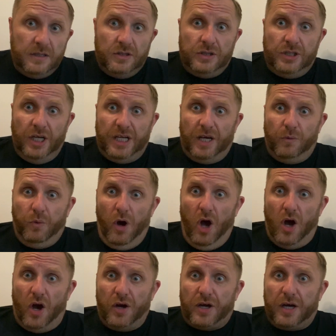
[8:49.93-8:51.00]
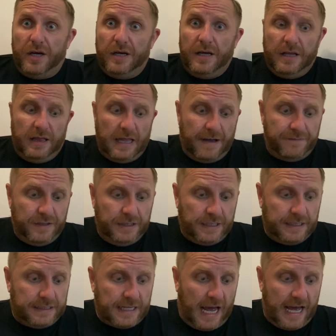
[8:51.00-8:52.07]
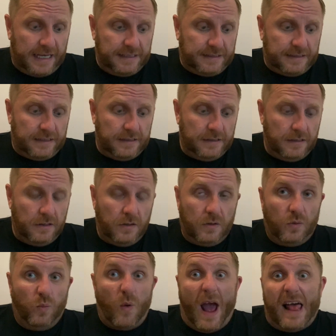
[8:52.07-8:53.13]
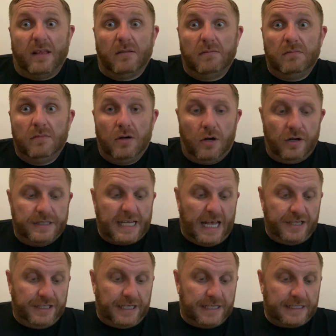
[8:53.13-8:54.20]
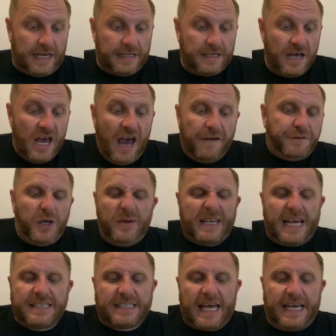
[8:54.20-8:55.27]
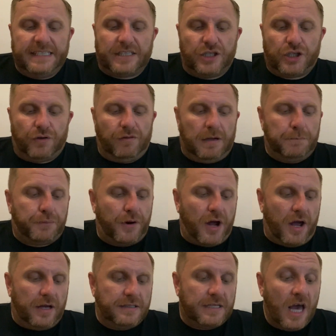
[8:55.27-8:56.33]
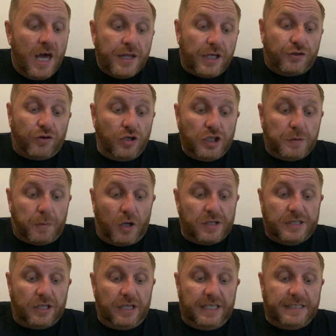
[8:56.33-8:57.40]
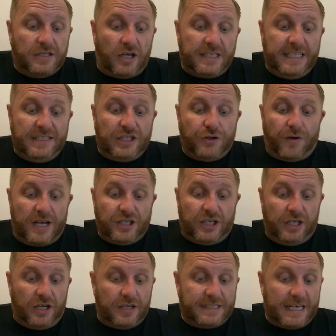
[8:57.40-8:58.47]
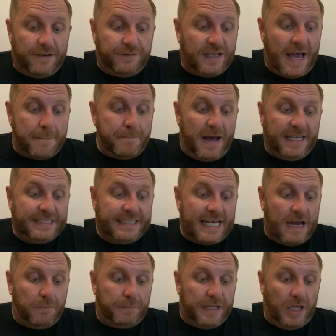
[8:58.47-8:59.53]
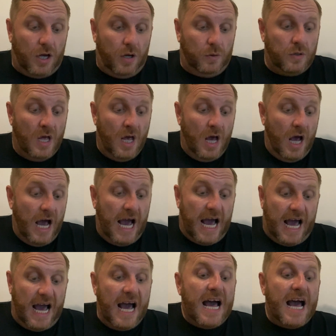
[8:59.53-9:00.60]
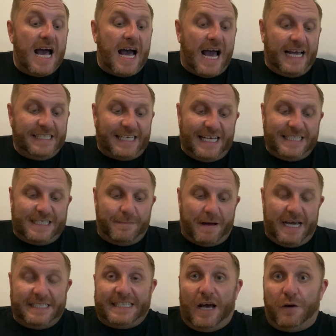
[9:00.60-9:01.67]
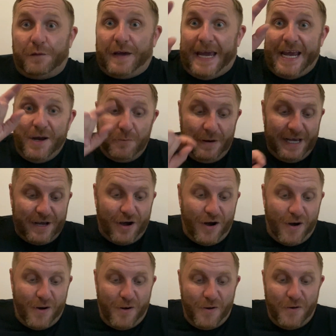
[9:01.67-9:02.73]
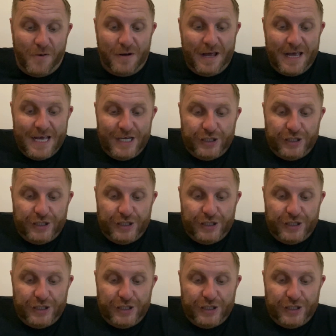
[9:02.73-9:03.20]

Did it work? Lavender asked. Well, Hortensia said. A few days later, during prayers, the Trunchbull suddenly started scratching herself like mad down below. Aha, I said to myself, here we go.